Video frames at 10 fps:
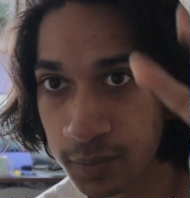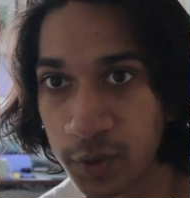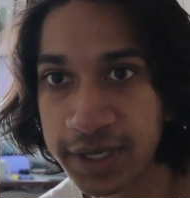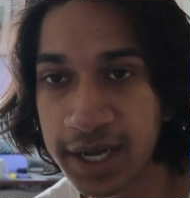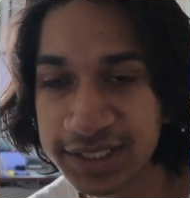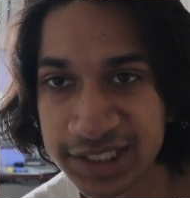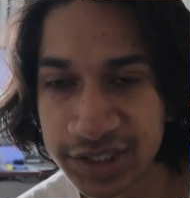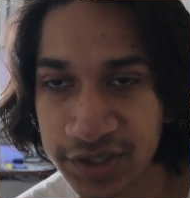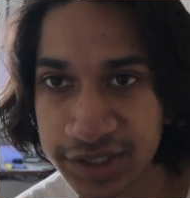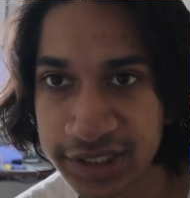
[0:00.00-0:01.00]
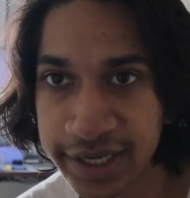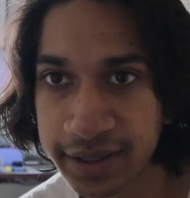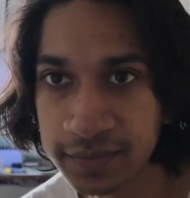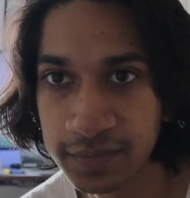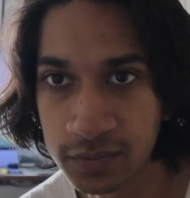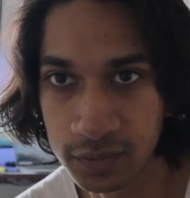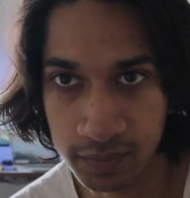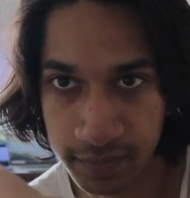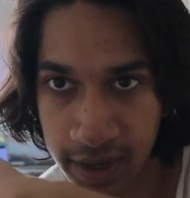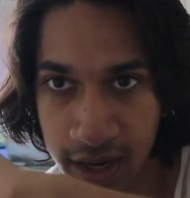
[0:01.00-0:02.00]
Morning guys, it's Thursday,
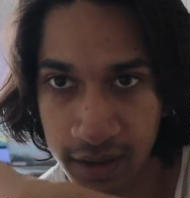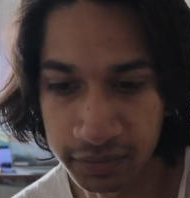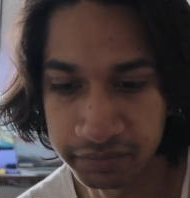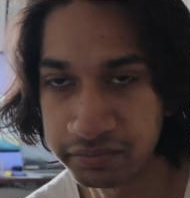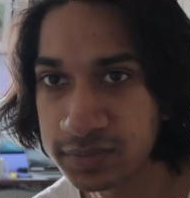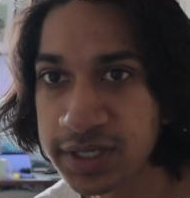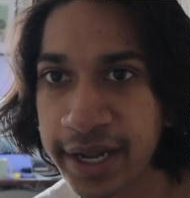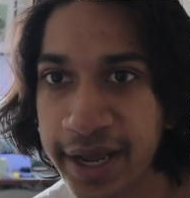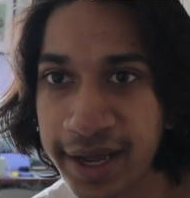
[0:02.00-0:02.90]
about 10